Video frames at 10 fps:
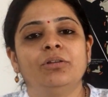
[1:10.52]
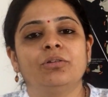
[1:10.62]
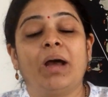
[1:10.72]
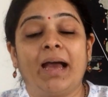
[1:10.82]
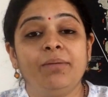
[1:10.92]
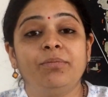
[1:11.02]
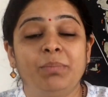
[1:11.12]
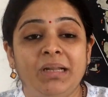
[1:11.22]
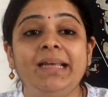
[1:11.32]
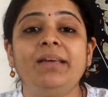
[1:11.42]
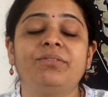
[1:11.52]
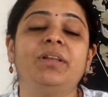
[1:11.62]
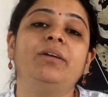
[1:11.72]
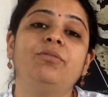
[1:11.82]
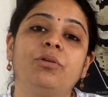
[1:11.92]
so i believe
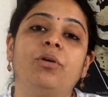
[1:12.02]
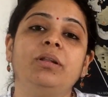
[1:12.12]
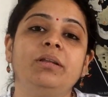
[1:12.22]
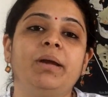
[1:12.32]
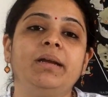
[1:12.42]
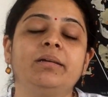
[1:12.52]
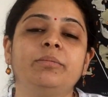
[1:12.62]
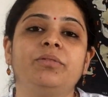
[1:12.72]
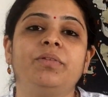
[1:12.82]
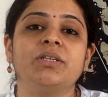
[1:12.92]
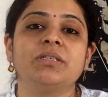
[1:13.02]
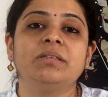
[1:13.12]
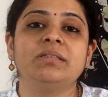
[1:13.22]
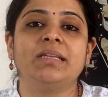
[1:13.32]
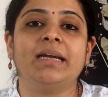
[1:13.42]
that for all the medical
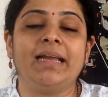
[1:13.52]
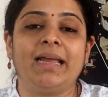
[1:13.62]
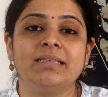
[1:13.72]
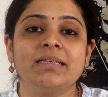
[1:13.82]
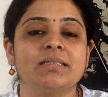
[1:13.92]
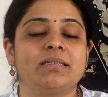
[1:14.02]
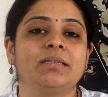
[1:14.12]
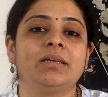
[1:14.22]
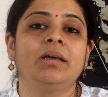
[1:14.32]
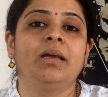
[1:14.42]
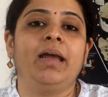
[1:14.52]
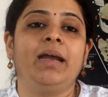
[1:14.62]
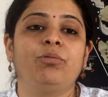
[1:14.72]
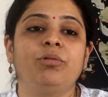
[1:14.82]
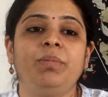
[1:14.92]
professionals that exist
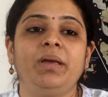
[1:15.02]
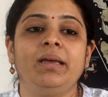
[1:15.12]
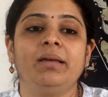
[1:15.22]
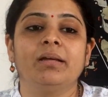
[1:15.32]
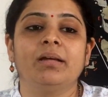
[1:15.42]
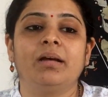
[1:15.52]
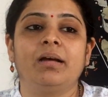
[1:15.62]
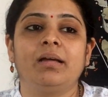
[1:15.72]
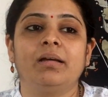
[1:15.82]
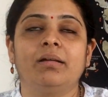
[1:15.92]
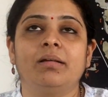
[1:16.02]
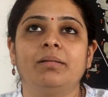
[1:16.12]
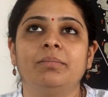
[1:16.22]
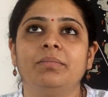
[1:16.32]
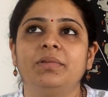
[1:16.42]
it would be
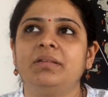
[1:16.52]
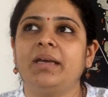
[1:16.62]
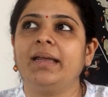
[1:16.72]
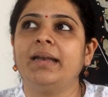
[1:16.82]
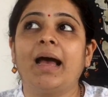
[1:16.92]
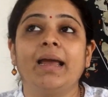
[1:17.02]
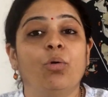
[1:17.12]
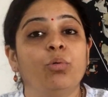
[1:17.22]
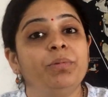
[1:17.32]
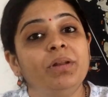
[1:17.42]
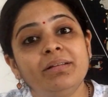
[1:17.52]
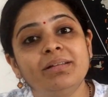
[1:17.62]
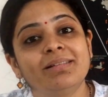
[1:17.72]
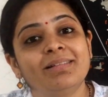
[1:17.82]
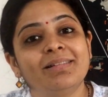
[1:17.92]
um, say an eye opener
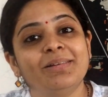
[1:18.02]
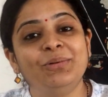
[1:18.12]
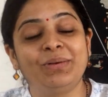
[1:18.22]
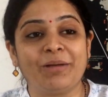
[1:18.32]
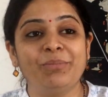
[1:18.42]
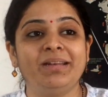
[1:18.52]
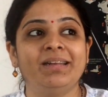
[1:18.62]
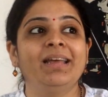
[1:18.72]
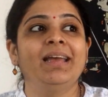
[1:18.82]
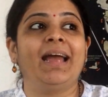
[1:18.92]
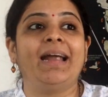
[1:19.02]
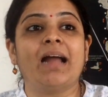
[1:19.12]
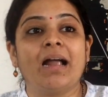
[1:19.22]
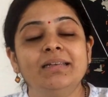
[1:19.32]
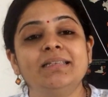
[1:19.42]
to come in and
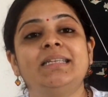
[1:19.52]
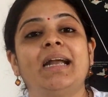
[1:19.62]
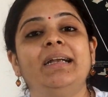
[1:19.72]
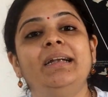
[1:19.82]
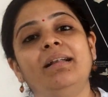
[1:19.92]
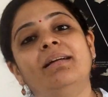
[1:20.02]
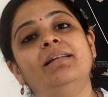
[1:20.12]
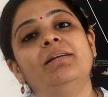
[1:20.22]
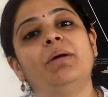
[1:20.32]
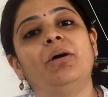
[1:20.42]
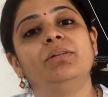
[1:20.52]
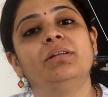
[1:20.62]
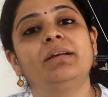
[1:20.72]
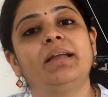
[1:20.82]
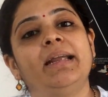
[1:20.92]
understand and learn about the
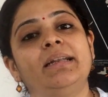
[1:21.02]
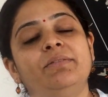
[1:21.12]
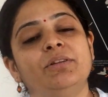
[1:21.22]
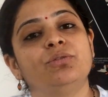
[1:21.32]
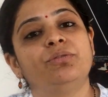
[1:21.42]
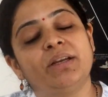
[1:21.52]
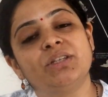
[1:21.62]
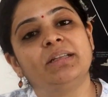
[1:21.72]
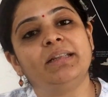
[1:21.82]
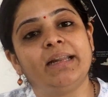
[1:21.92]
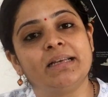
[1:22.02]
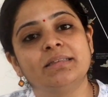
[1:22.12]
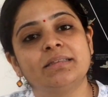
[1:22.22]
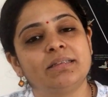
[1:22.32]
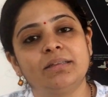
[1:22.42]
connective tissue fascia that
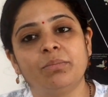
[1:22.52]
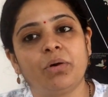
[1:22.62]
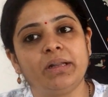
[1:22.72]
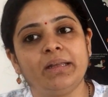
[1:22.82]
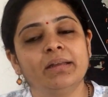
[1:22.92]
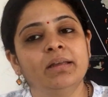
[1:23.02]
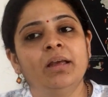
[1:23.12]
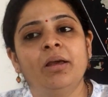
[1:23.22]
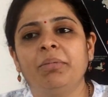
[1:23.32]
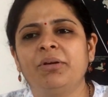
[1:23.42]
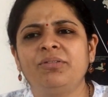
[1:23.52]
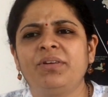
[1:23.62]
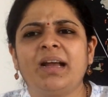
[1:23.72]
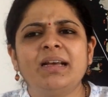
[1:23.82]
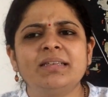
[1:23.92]
exists in the body because
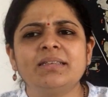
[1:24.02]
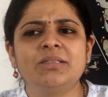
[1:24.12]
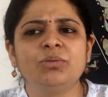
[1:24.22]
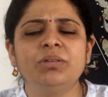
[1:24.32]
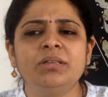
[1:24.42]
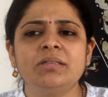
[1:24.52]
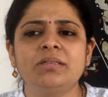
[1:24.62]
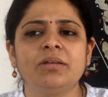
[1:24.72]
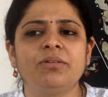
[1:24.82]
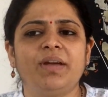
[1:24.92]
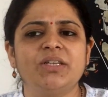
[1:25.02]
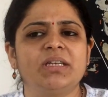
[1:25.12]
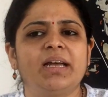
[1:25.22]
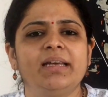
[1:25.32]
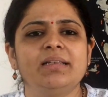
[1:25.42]
for us as students
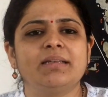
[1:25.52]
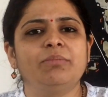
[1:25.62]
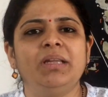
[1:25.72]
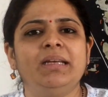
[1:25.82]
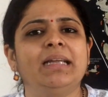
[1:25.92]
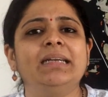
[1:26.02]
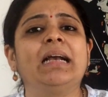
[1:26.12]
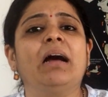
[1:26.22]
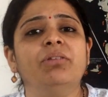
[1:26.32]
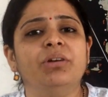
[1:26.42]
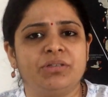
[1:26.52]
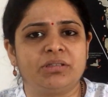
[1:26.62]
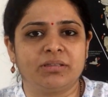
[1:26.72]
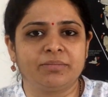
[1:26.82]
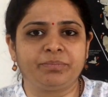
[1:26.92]
fascia is something that
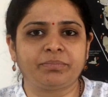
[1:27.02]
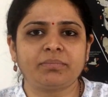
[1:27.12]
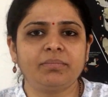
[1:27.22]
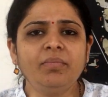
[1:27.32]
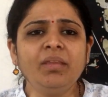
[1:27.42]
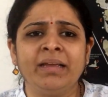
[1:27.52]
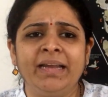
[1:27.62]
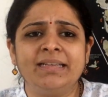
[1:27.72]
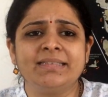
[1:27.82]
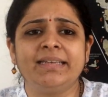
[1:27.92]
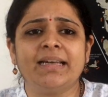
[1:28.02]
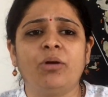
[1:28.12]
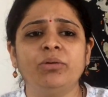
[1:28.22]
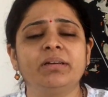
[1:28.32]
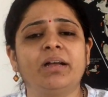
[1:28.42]
covers it is the
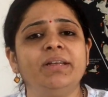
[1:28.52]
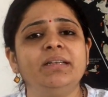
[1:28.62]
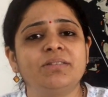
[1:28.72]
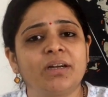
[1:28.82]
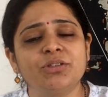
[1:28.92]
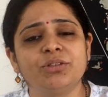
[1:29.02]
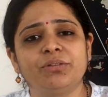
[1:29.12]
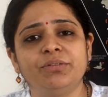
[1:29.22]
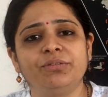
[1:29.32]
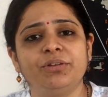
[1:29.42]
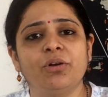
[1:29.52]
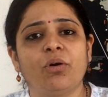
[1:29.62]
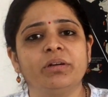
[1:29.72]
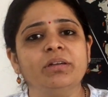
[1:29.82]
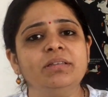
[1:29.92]
outer covering structure of different
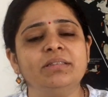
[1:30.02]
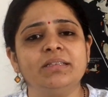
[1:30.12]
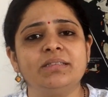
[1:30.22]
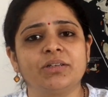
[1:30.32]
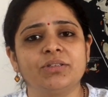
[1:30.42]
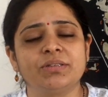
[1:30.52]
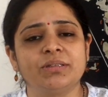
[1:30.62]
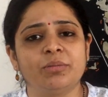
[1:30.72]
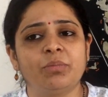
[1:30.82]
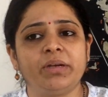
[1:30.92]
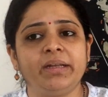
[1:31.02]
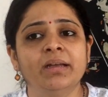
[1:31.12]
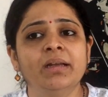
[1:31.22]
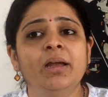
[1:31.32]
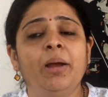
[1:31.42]
organs and structures in the body.
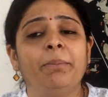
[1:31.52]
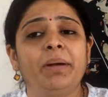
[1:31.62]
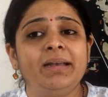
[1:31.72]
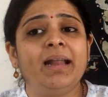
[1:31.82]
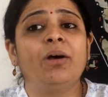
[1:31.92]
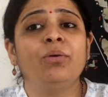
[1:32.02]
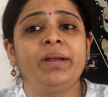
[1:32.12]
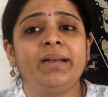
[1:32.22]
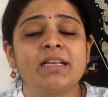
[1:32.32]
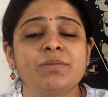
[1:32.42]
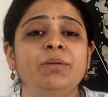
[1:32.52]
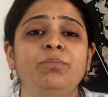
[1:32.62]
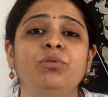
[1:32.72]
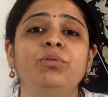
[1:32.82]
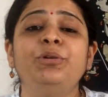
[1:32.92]
But now it has been
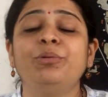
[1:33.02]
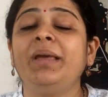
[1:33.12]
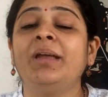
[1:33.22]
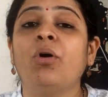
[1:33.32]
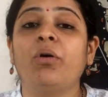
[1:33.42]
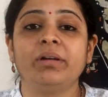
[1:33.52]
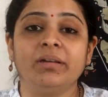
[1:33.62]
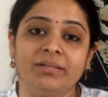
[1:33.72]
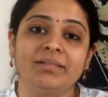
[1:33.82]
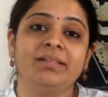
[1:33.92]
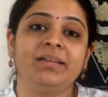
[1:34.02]
proven to be an organ,